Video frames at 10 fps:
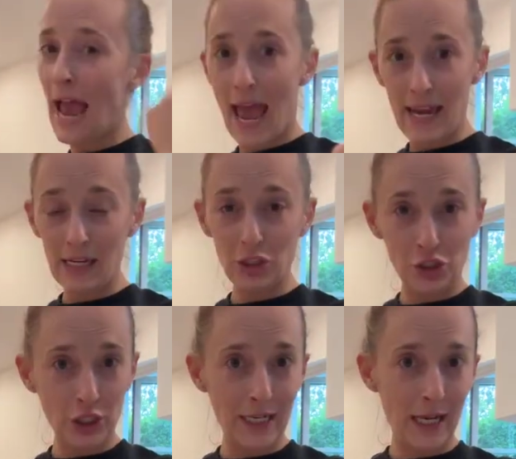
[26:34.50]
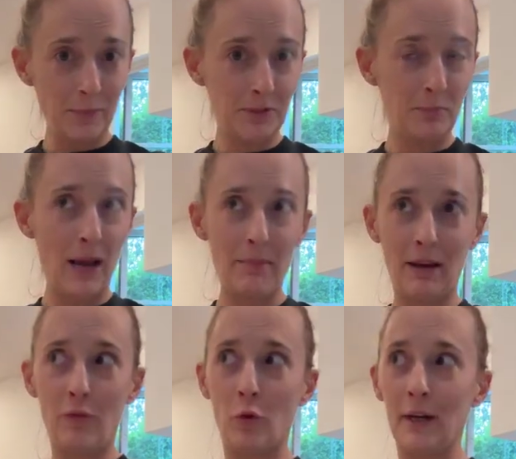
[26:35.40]
10 chin-ups by
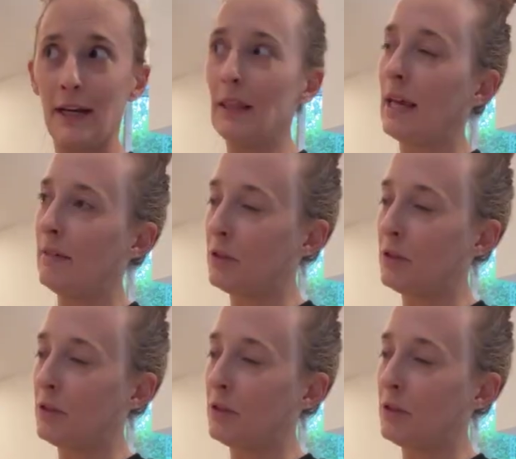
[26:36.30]
my 40th. I